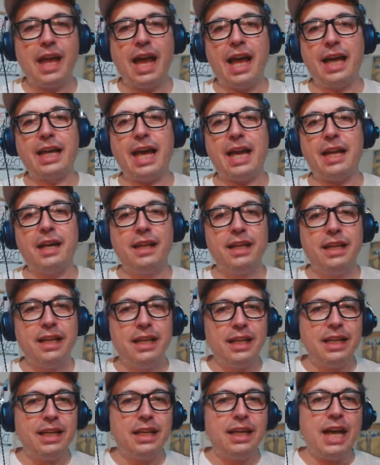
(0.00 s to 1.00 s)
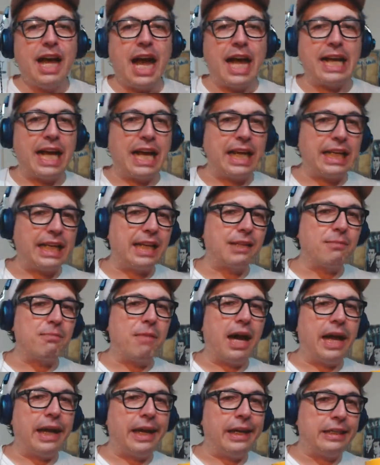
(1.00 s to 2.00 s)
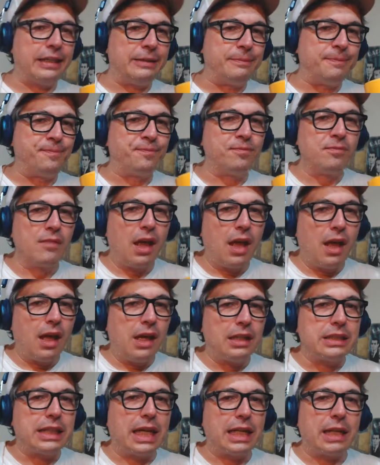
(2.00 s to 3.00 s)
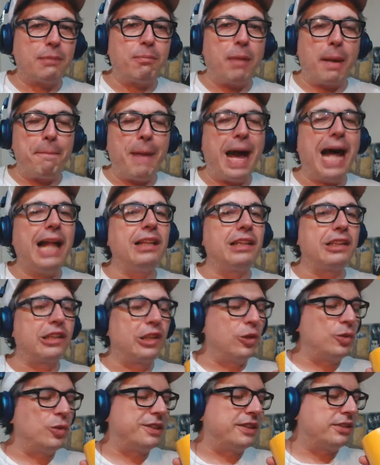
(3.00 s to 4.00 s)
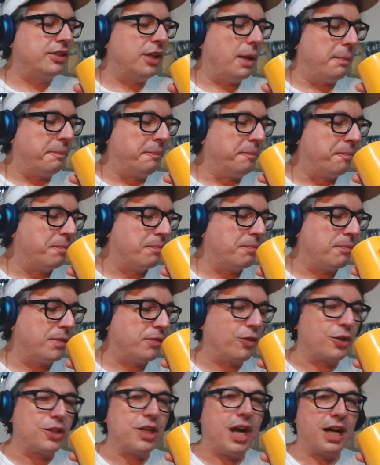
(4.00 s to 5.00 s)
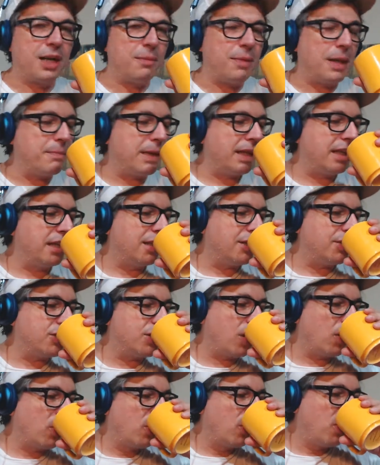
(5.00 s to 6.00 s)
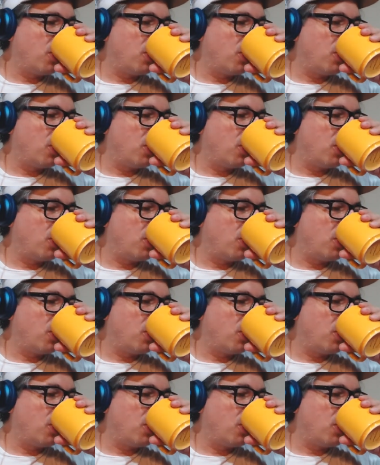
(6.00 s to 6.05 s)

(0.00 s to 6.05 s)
I gotta get my palate loosened up before talking about Becky Lynch here.